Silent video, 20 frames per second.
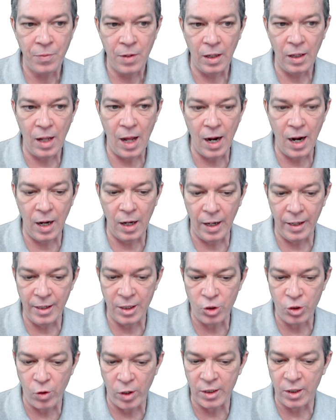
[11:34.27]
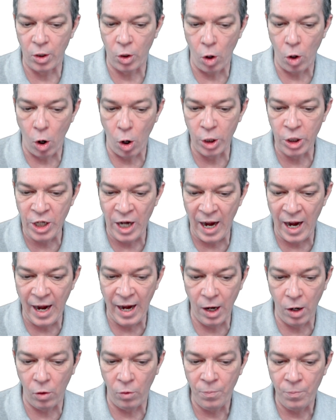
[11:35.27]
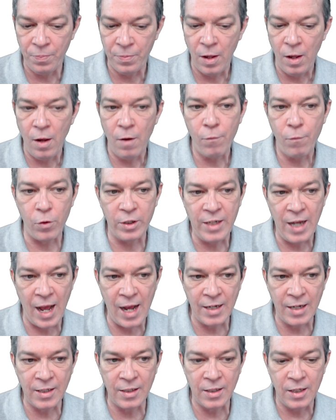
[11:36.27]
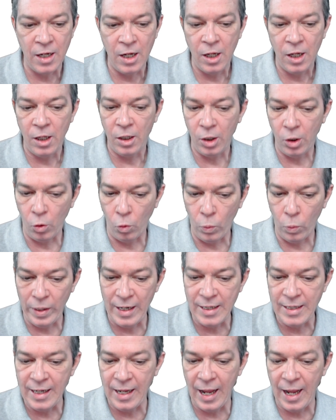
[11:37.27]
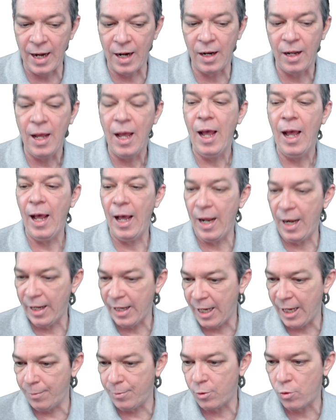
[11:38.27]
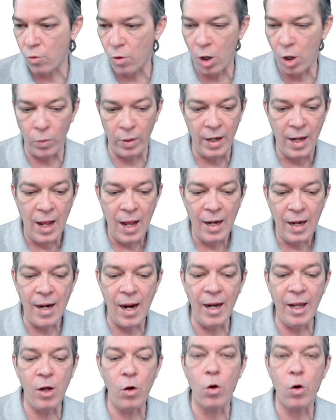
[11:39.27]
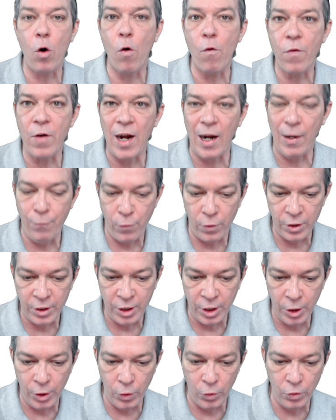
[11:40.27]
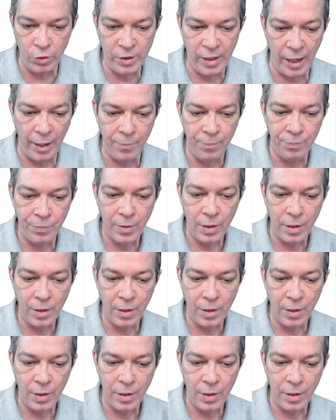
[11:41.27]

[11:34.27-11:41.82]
A lot of lightning strikes, large hail for Texas, Louisiana, and it keeps growing. Now you're going overnight for Tuesday.